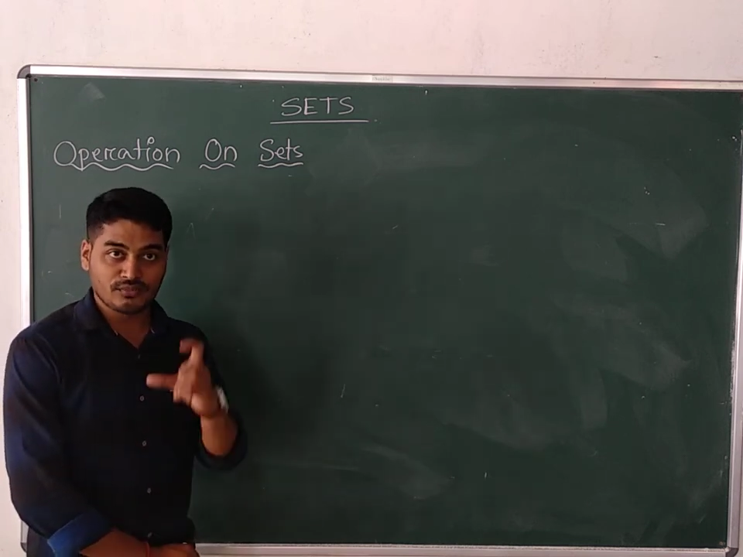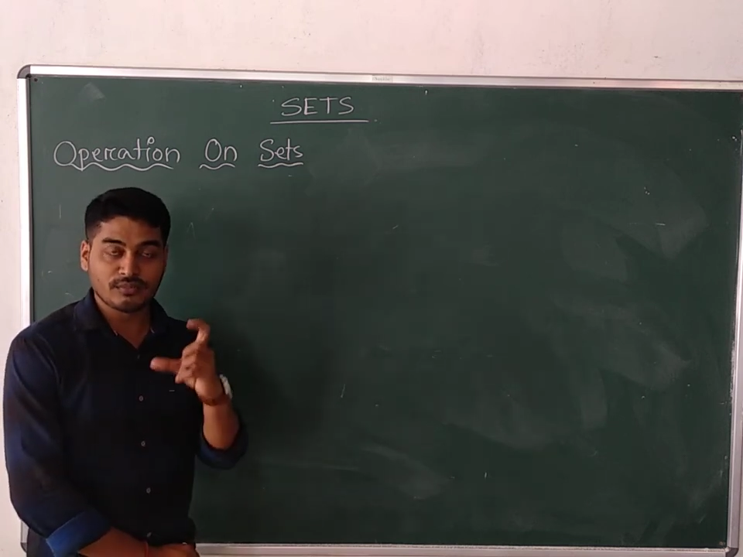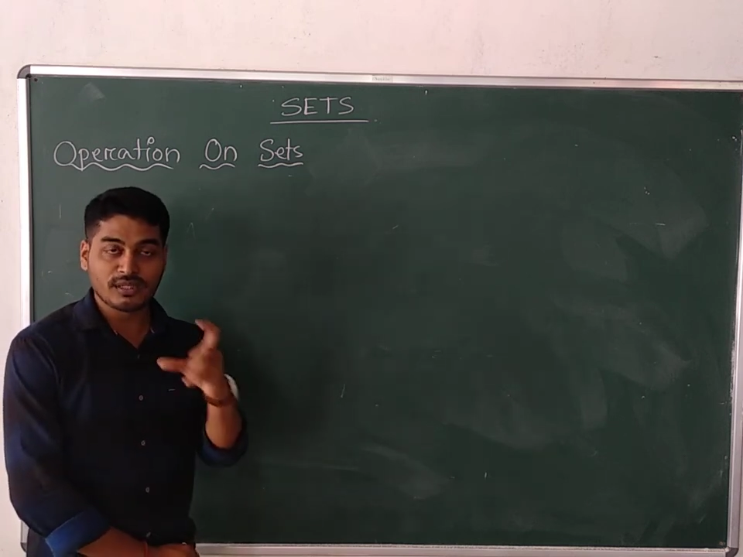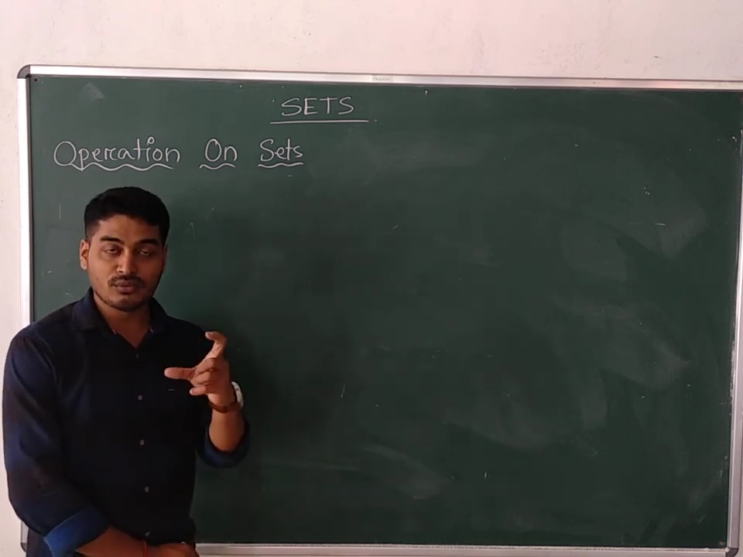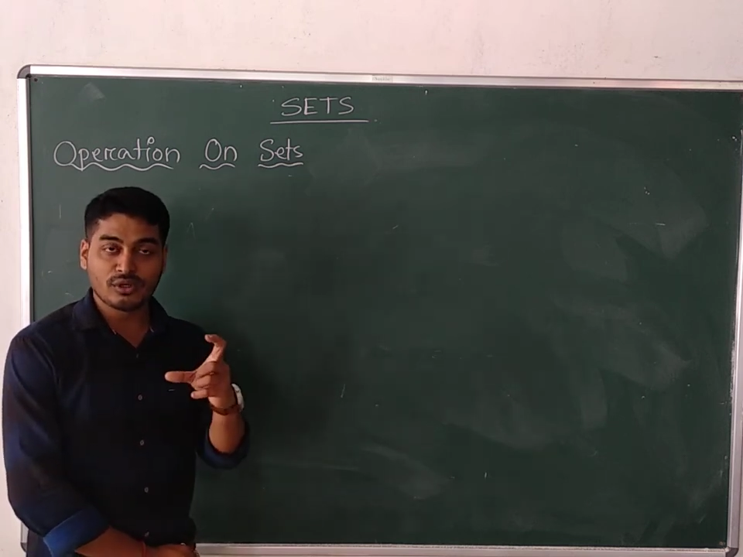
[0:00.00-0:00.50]

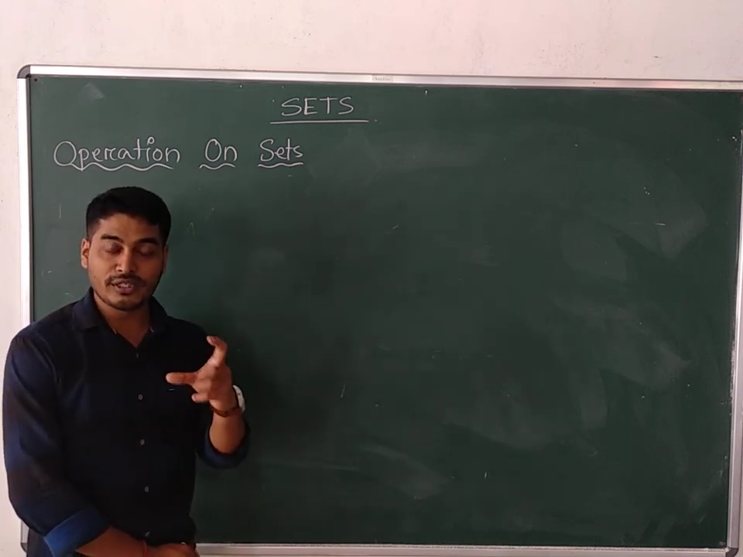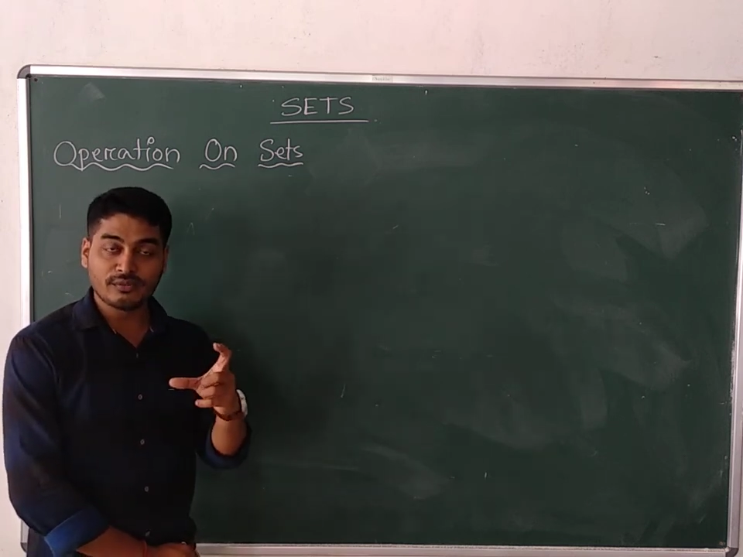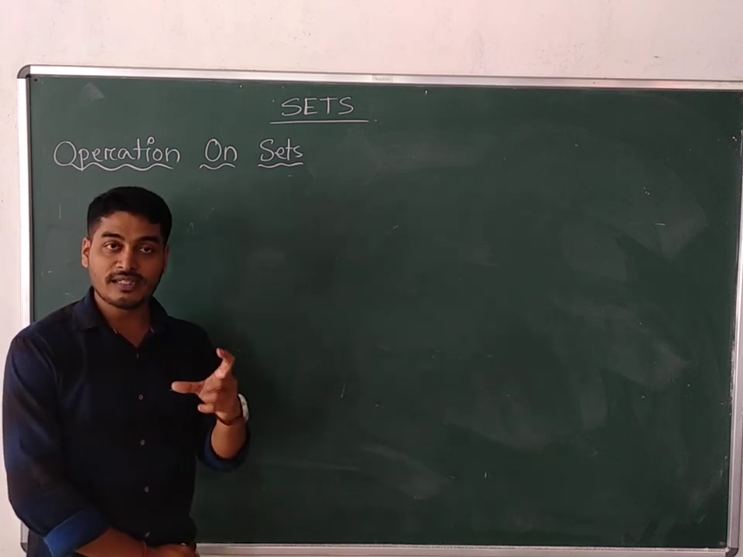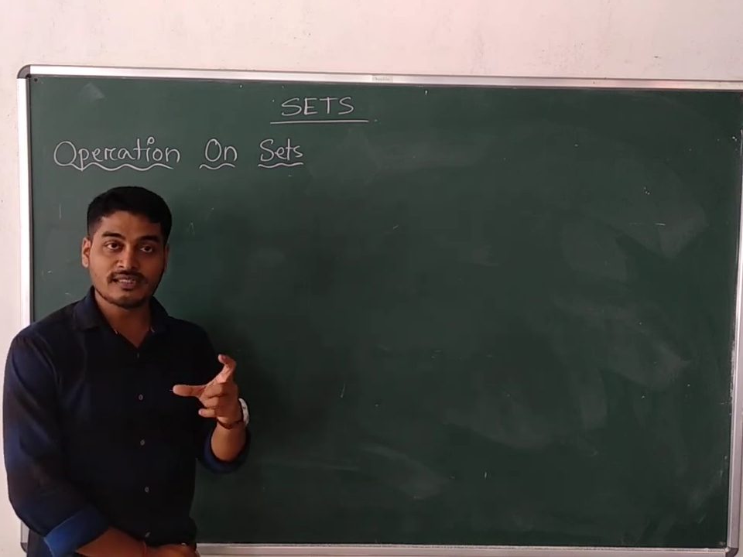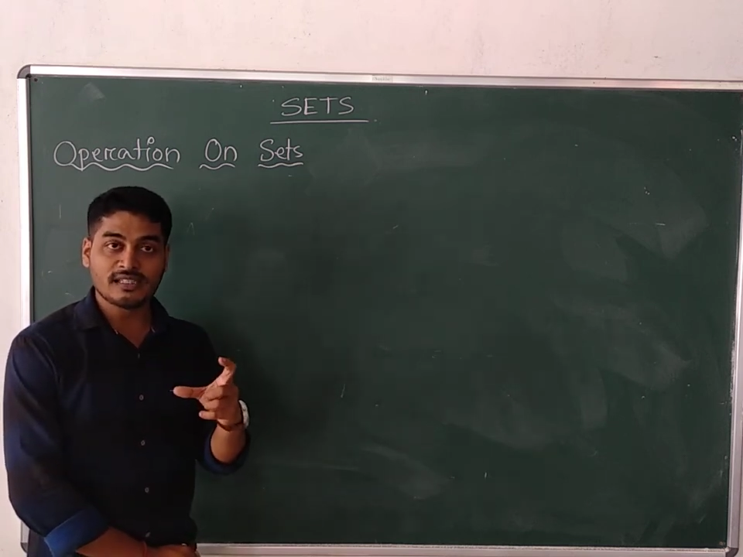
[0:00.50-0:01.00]
From the word,
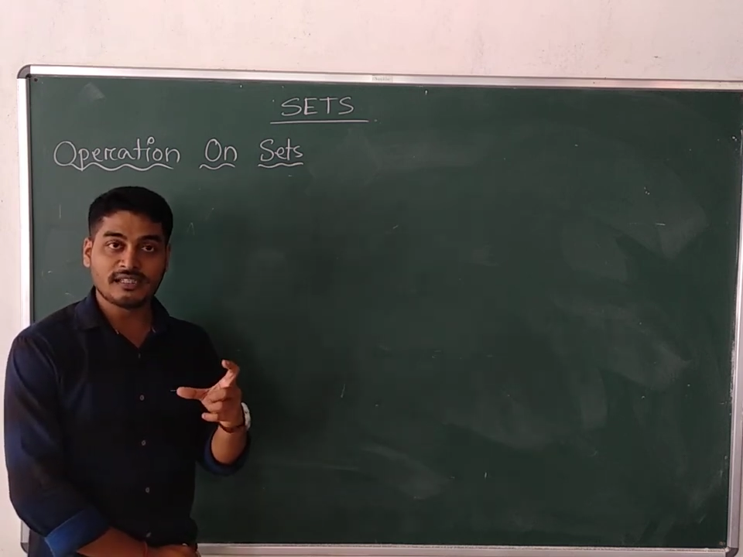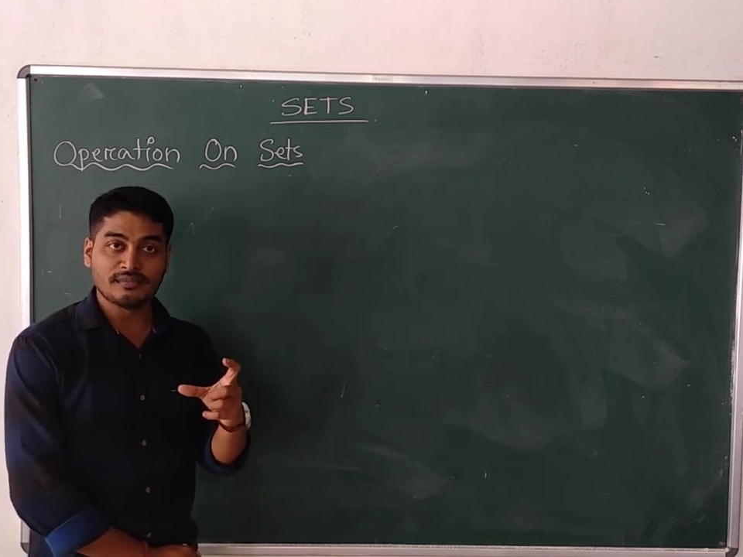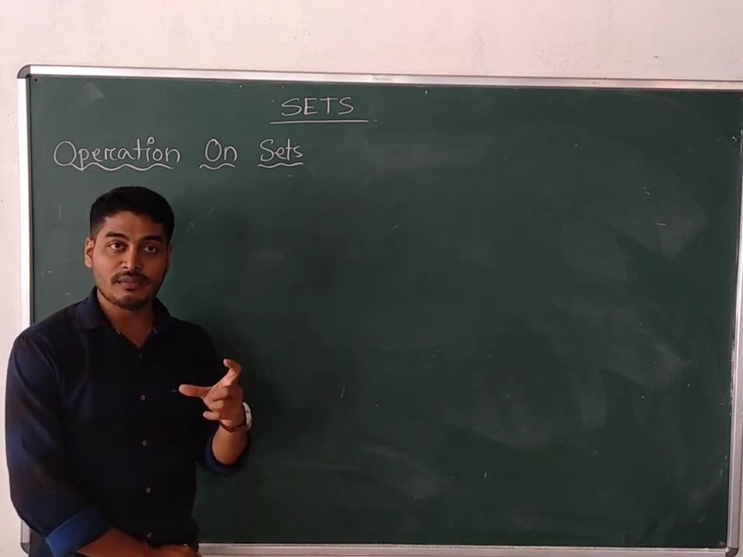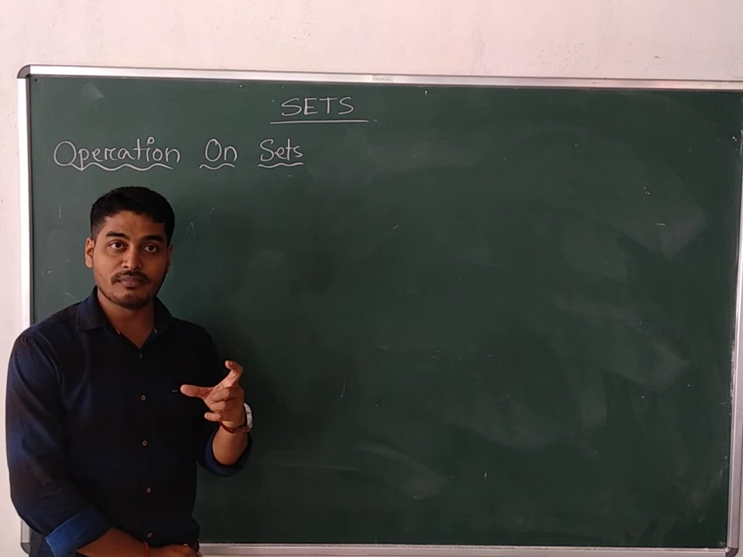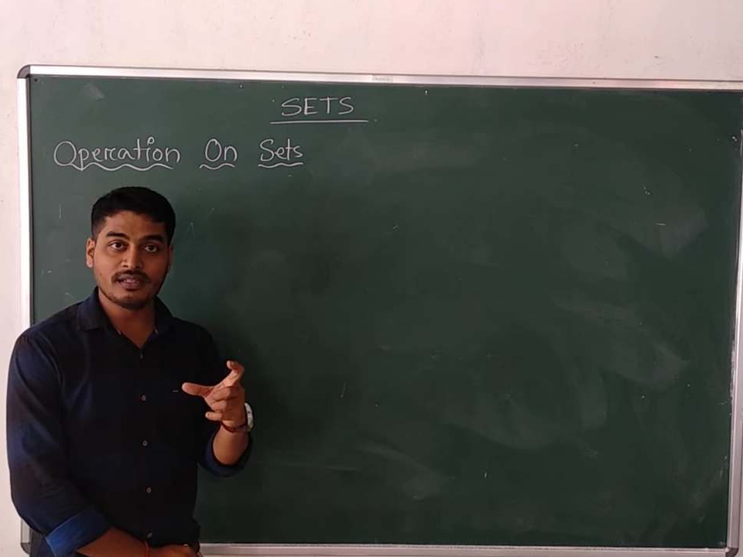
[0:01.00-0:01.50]
you can easily
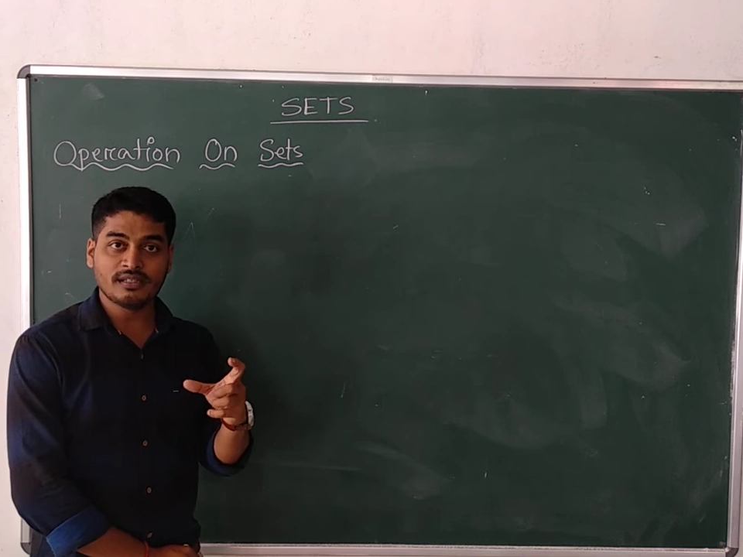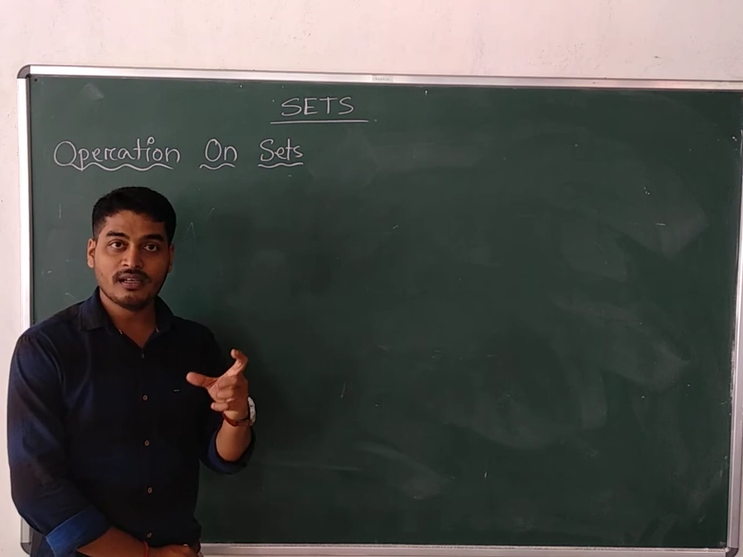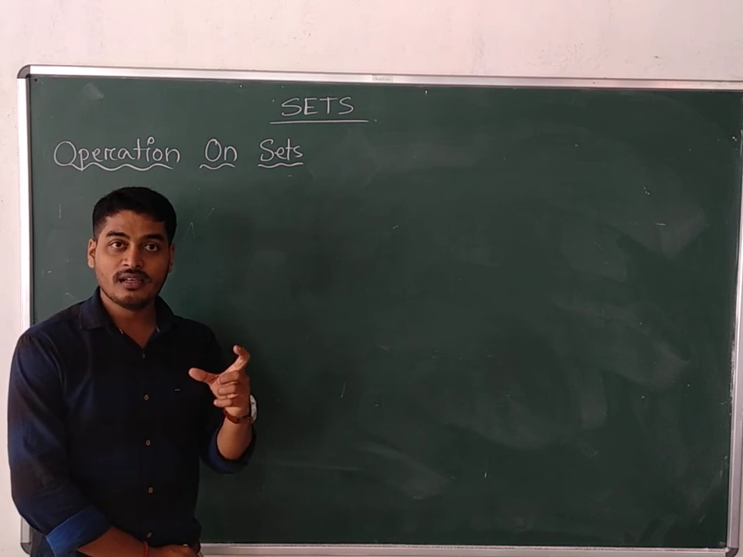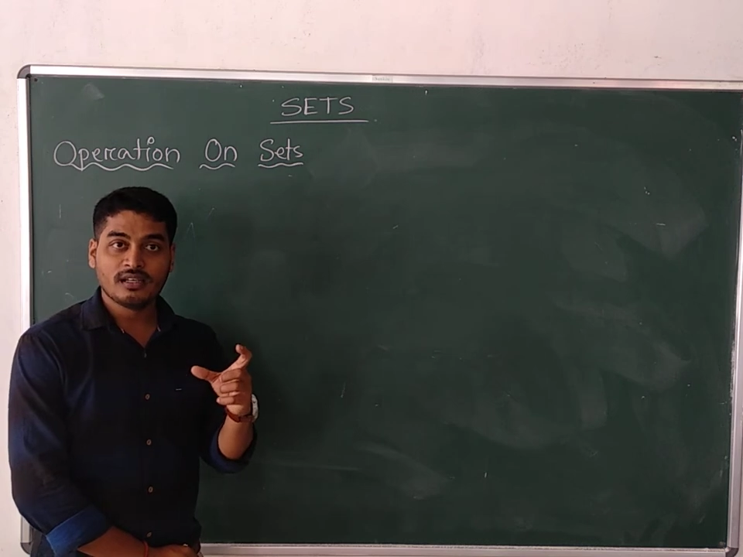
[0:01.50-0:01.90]
remember.